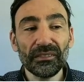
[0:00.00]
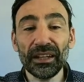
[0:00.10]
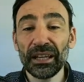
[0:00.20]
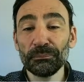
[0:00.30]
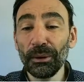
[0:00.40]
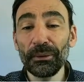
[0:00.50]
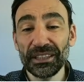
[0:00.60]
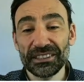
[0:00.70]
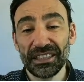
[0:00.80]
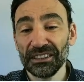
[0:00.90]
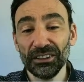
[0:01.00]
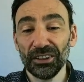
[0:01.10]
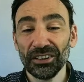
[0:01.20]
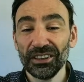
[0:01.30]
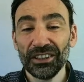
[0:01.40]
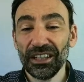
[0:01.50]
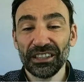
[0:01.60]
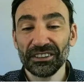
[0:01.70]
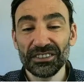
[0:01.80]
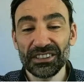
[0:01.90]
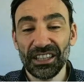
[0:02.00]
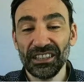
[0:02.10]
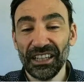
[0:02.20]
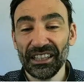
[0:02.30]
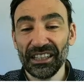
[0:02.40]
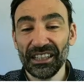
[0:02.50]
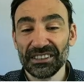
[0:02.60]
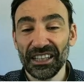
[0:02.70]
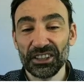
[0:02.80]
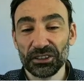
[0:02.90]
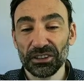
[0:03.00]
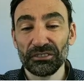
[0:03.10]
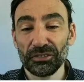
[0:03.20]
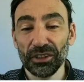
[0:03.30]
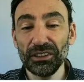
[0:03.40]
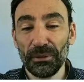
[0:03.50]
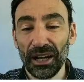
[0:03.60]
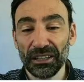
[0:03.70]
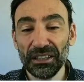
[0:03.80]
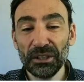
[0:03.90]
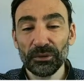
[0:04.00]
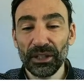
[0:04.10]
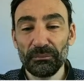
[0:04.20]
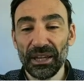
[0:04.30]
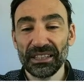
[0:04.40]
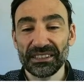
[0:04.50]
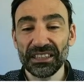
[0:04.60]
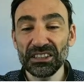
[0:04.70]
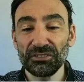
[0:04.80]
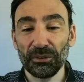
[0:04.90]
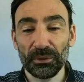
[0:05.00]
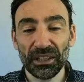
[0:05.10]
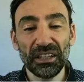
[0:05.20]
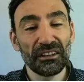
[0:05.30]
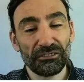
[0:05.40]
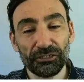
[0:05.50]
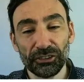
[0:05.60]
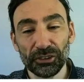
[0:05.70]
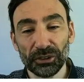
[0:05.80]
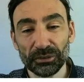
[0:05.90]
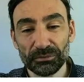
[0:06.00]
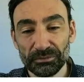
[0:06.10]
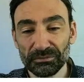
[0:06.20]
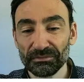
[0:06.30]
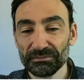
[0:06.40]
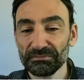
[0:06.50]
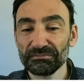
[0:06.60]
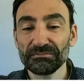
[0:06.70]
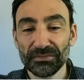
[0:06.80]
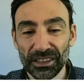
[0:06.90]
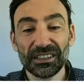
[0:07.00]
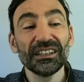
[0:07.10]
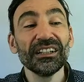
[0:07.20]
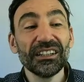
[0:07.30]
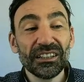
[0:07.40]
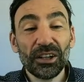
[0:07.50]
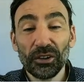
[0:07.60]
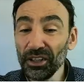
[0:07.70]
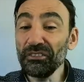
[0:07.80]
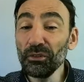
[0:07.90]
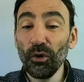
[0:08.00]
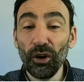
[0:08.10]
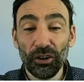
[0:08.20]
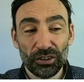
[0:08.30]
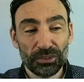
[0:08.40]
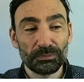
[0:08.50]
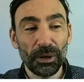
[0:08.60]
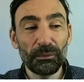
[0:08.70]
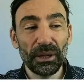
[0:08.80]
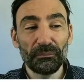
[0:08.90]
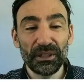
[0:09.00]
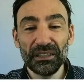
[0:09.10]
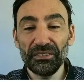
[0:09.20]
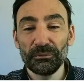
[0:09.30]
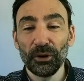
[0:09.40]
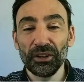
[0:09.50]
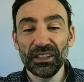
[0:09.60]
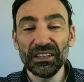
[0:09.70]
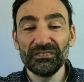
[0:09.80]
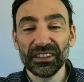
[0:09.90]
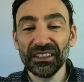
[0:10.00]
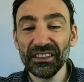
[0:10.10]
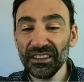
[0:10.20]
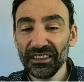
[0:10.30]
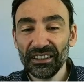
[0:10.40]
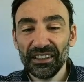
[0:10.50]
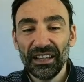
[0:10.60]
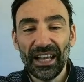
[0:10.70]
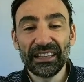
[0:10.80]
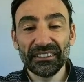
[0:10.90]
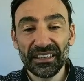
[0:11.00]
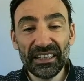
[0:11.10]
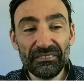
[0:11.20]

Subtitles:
And Bob can say, no, I don't sign any transaction. If you want the money, we can make 6 for me and 4 for you. Okay? Or even worse, Bob can be even more evil and give